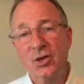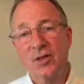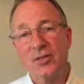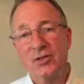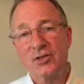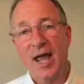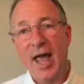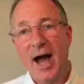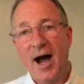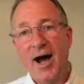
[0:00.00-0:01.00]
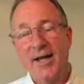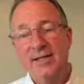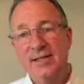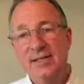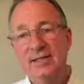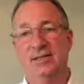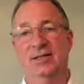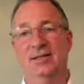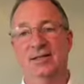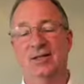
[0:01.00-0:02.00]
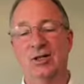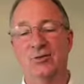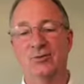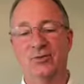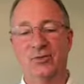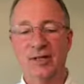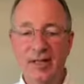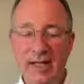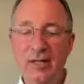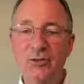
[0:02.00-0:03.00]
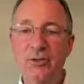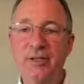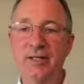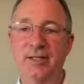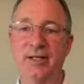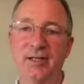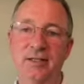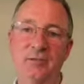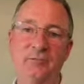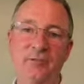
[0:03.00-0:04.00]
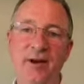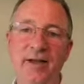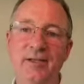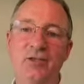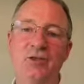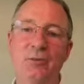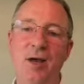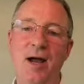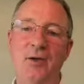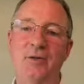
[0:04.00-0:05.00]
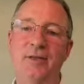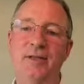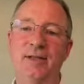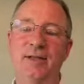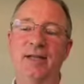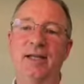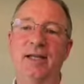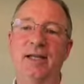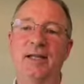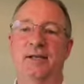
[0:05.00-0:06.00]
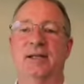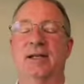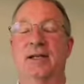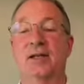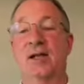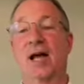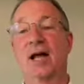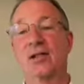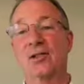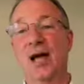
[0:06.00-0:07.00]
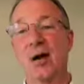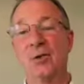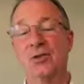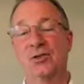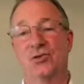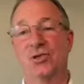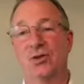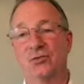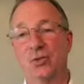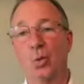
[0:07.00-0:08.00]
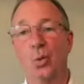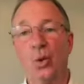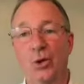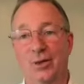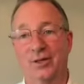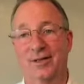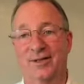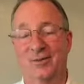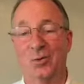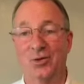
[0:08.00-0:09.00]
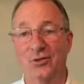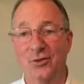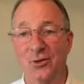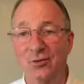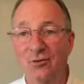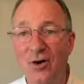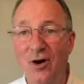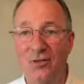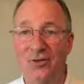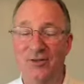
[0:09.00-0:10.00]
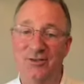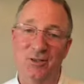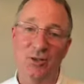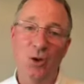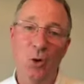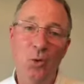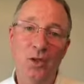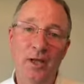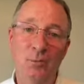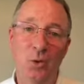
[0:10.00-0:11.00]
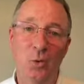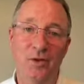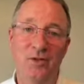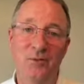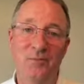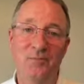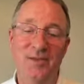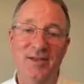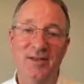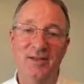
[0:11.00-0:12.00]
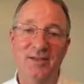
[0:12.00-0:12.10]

this, this idea of entering the kingdom, finding your mountain, and, and allowing yourself to work with your Father, to co labor with Him,